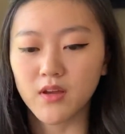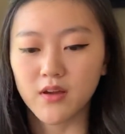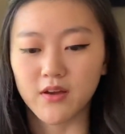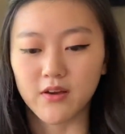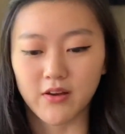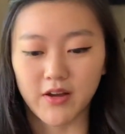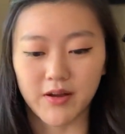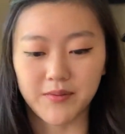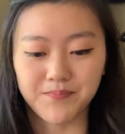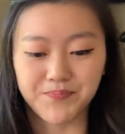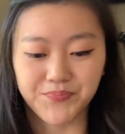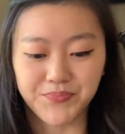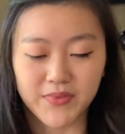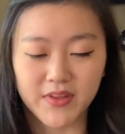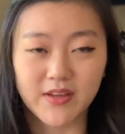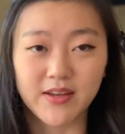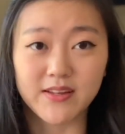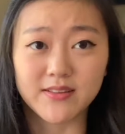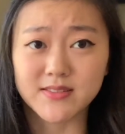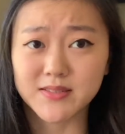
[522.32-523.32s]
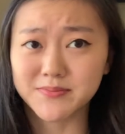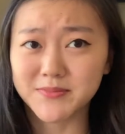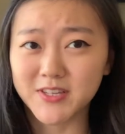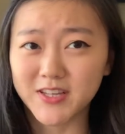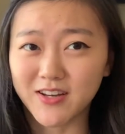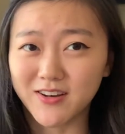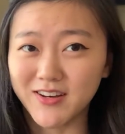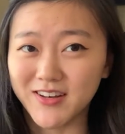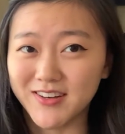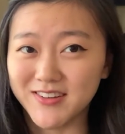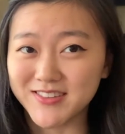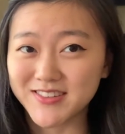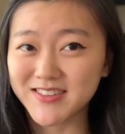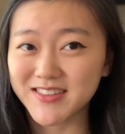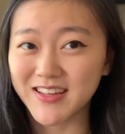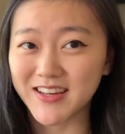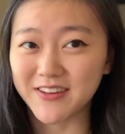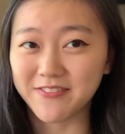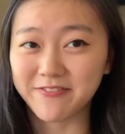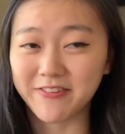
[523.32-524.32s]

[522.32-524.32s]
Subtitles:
Okay. And something else that